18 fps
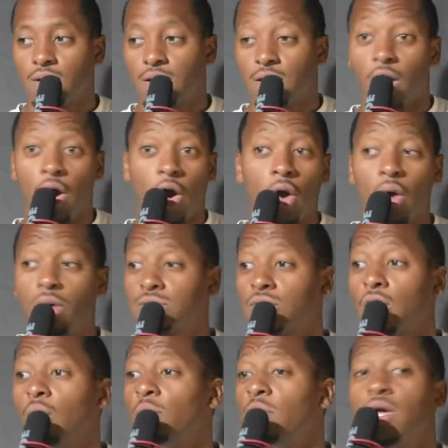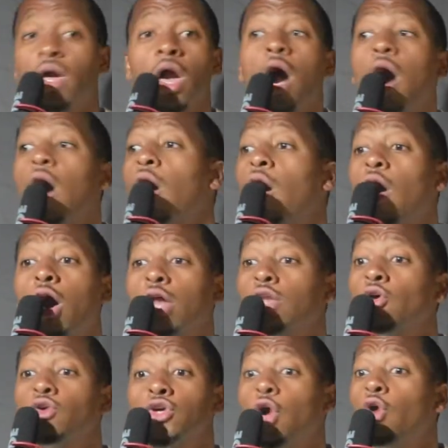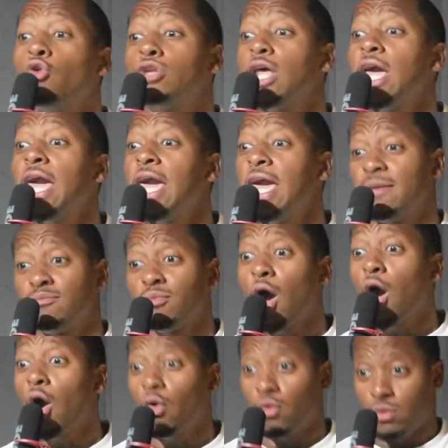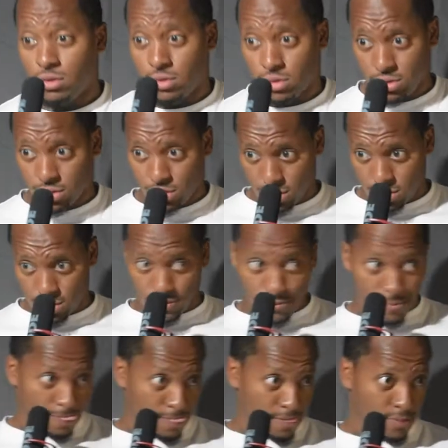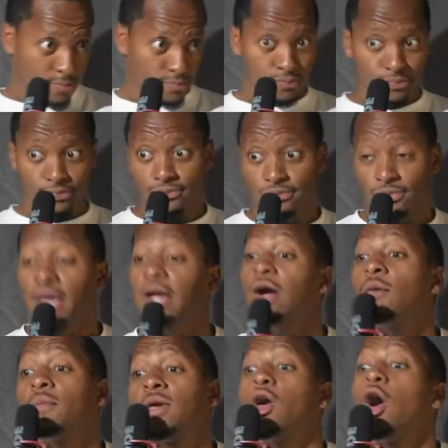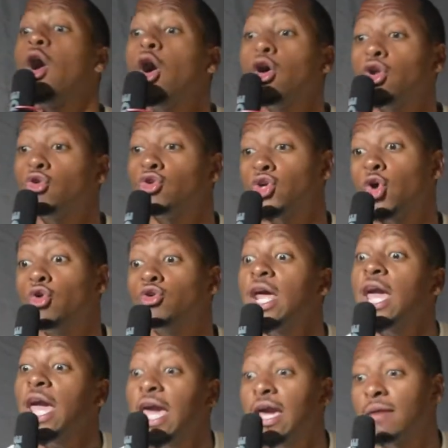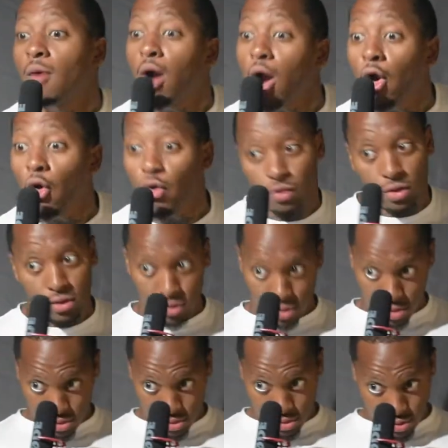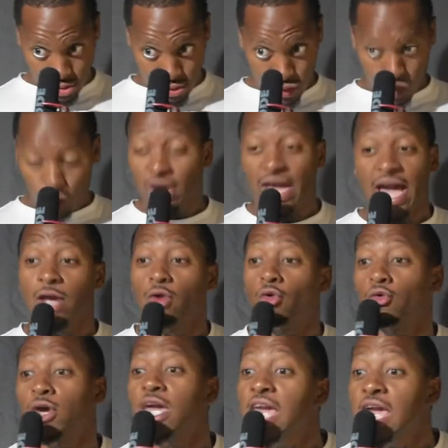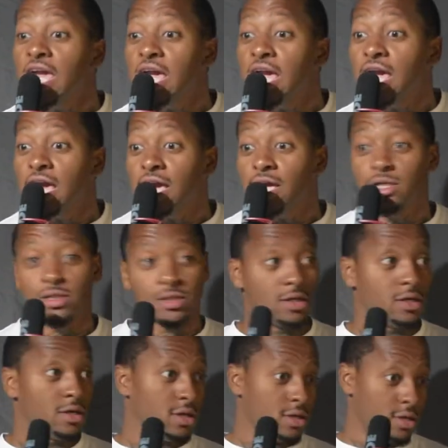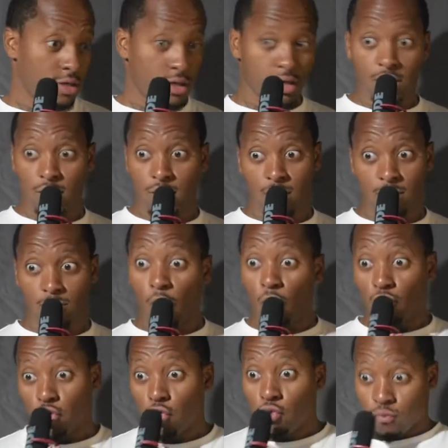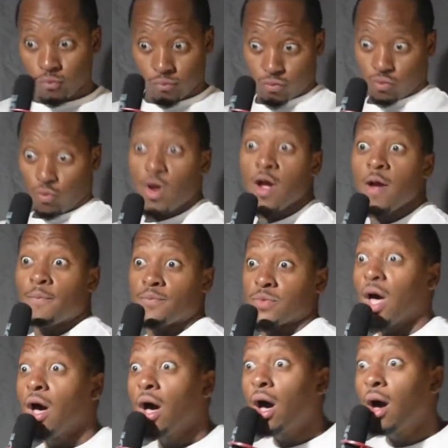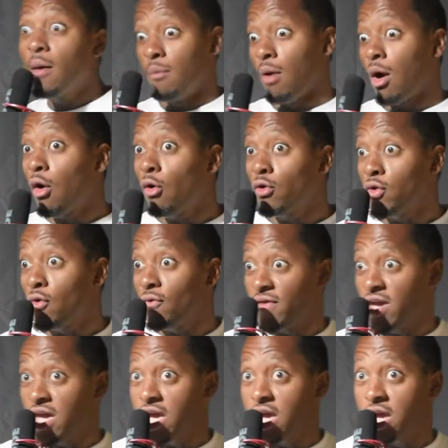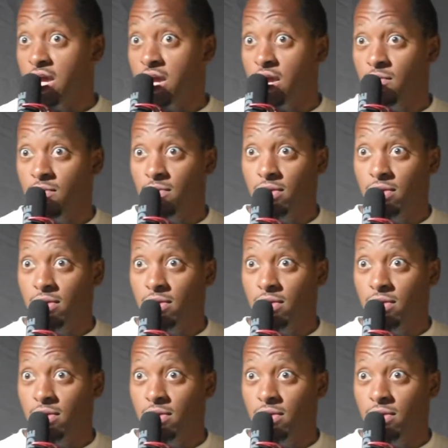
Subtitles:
Hoes gonna be all on your dick, bro. They gonna be all on your dick, bro. You ain't got no kids. Bro, you ripped up, bro. You feed.